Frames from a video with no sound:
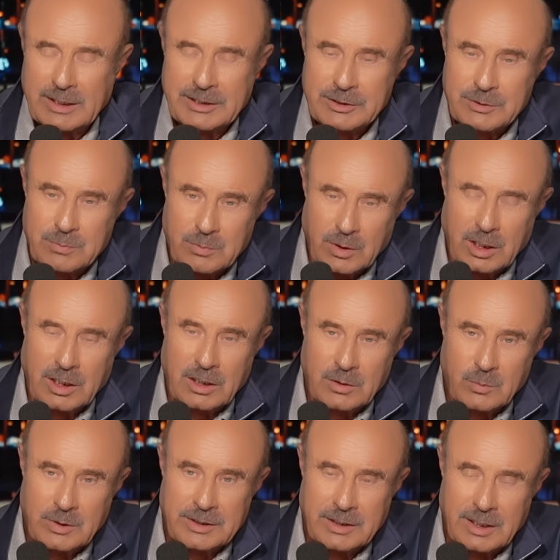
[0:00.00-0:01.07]
is
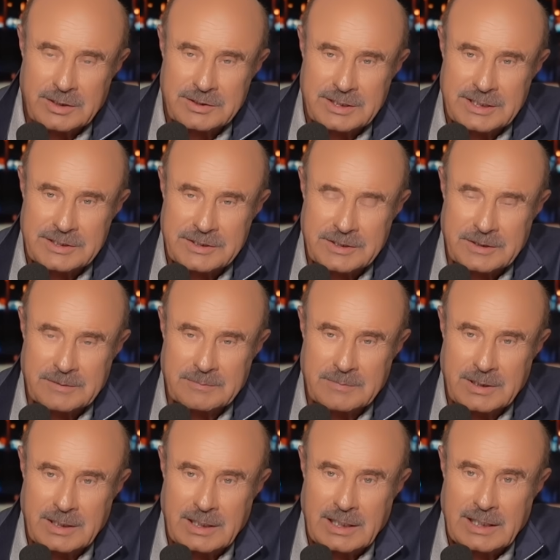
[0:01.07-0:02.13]
wrong with our system